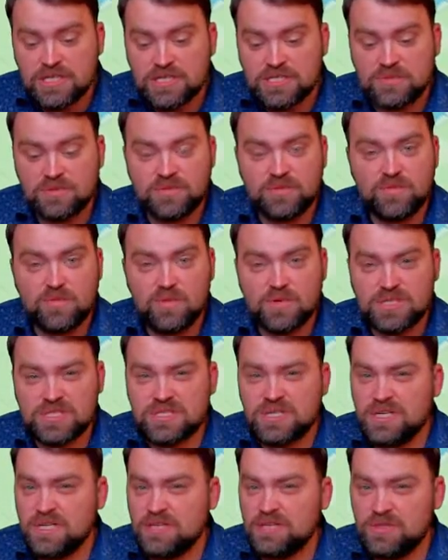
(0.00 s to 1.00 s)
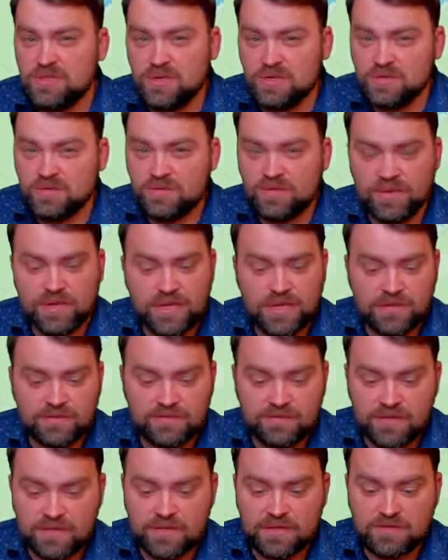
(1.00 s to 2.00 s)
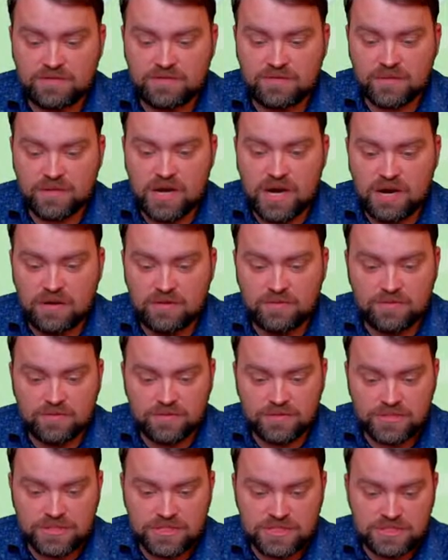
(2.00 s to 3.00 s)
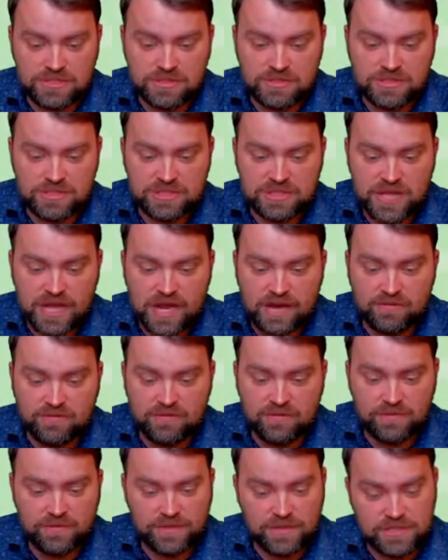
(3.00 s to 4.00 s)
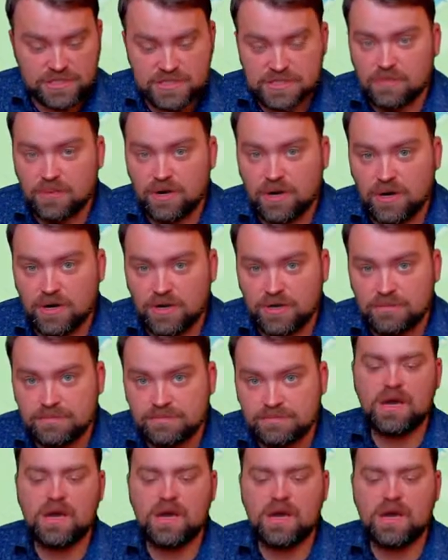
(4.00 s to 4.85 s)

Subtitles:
So it was not very convenient for our forces to attack from this part.